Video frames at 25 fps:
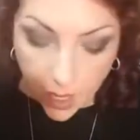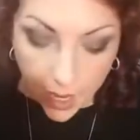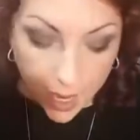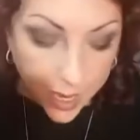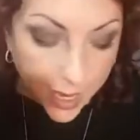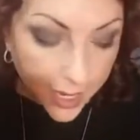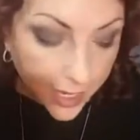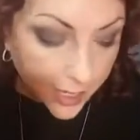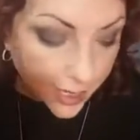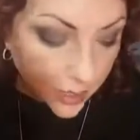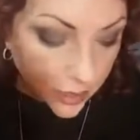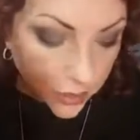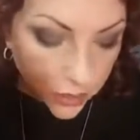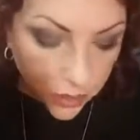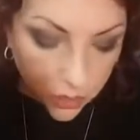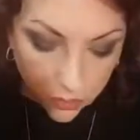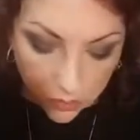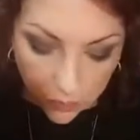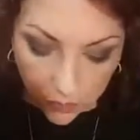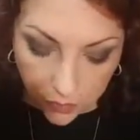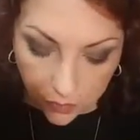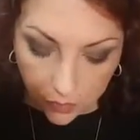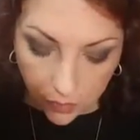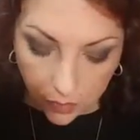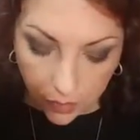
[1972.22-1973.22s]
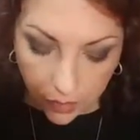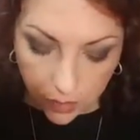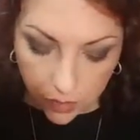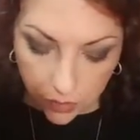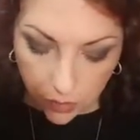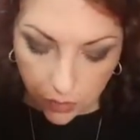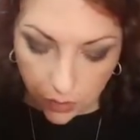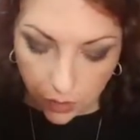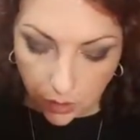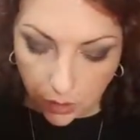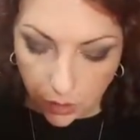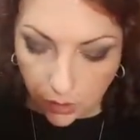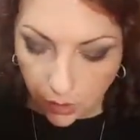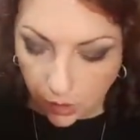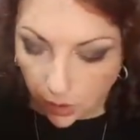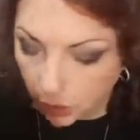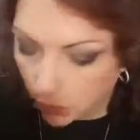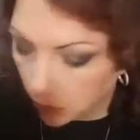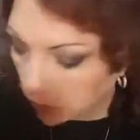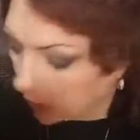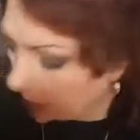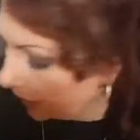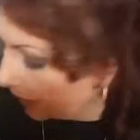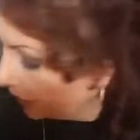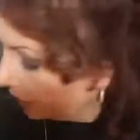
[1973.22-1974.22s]
I don't feel like doing
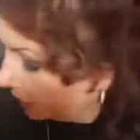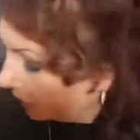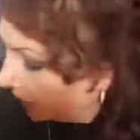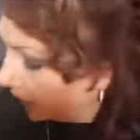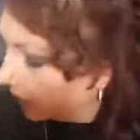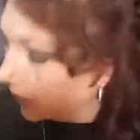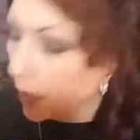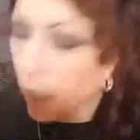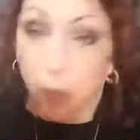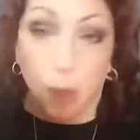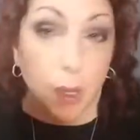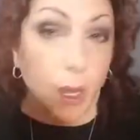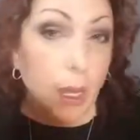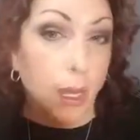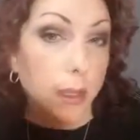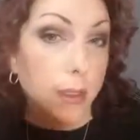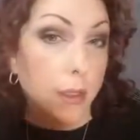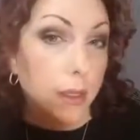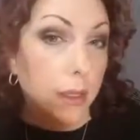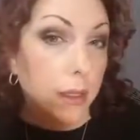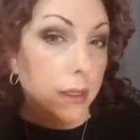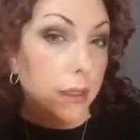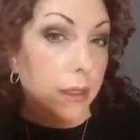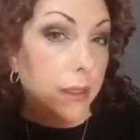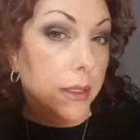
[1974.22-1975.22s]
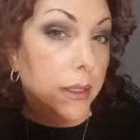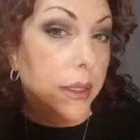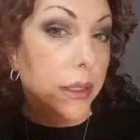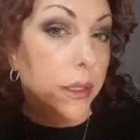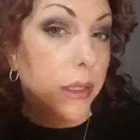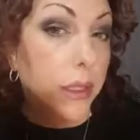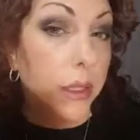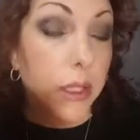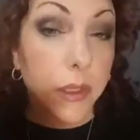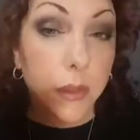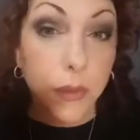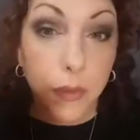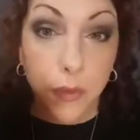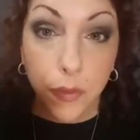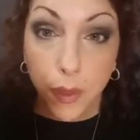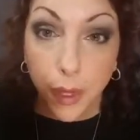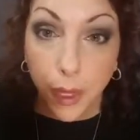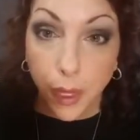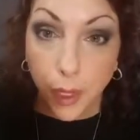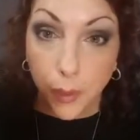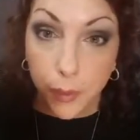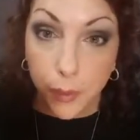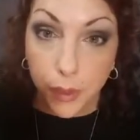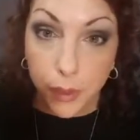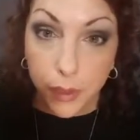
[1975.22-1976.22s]
a wing right now. I think this looks
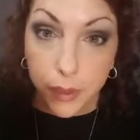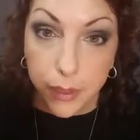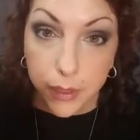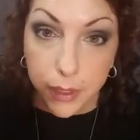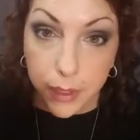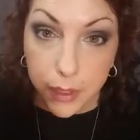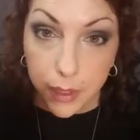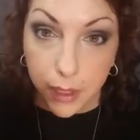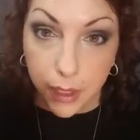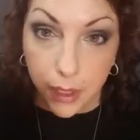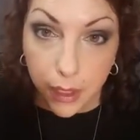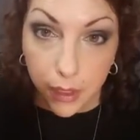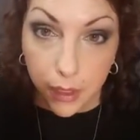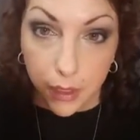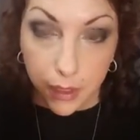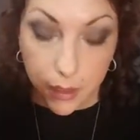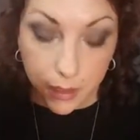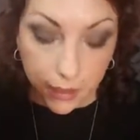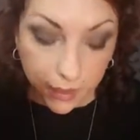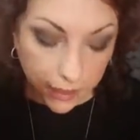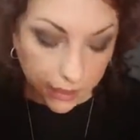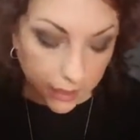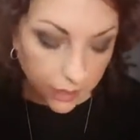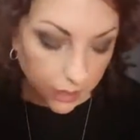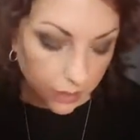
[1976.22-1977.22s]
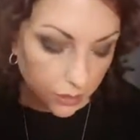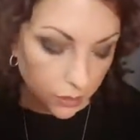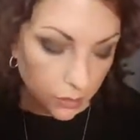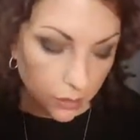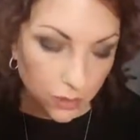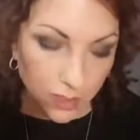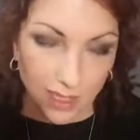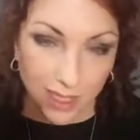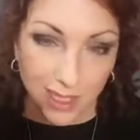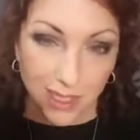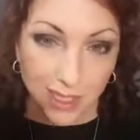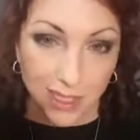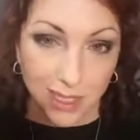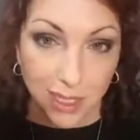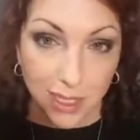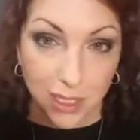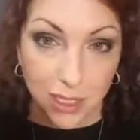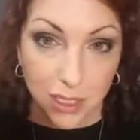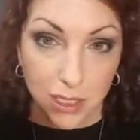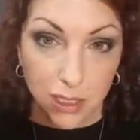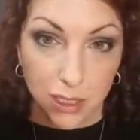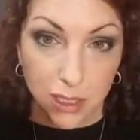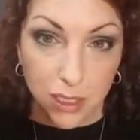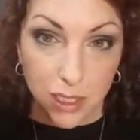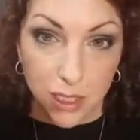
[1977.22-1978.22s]
fabulous like this. I don't, like I said, I
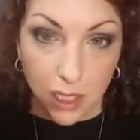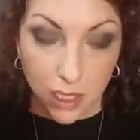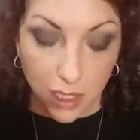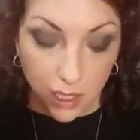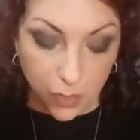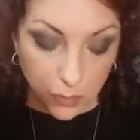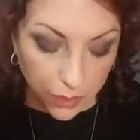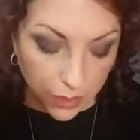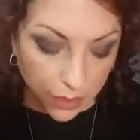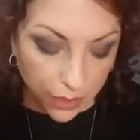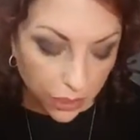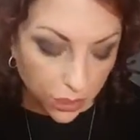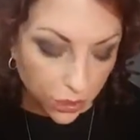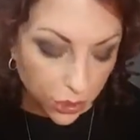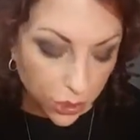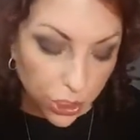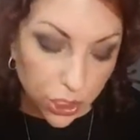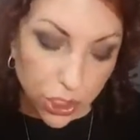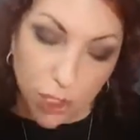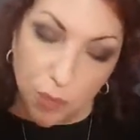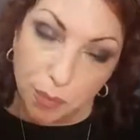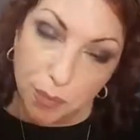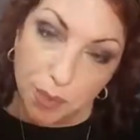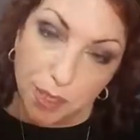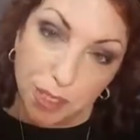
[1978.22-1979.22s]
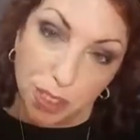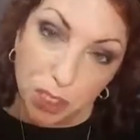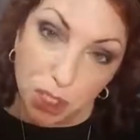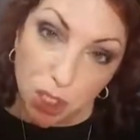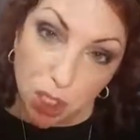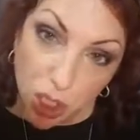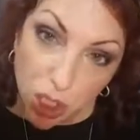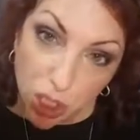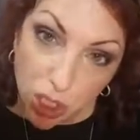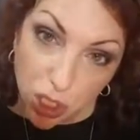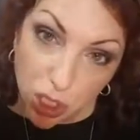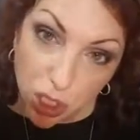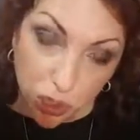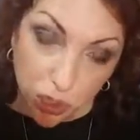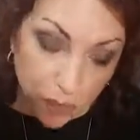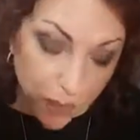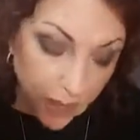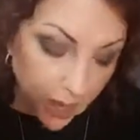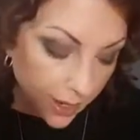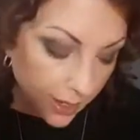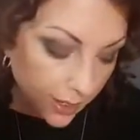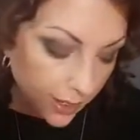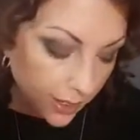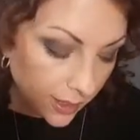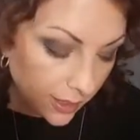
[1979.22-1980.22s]
didn't want to do something too
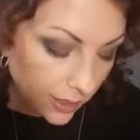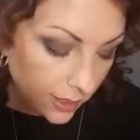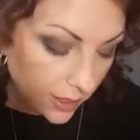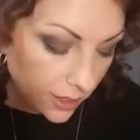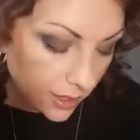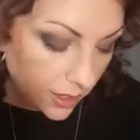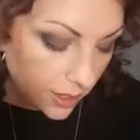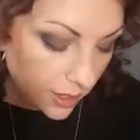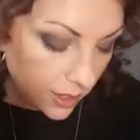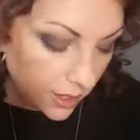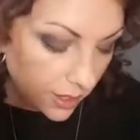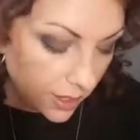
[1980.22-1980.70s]
dramatic.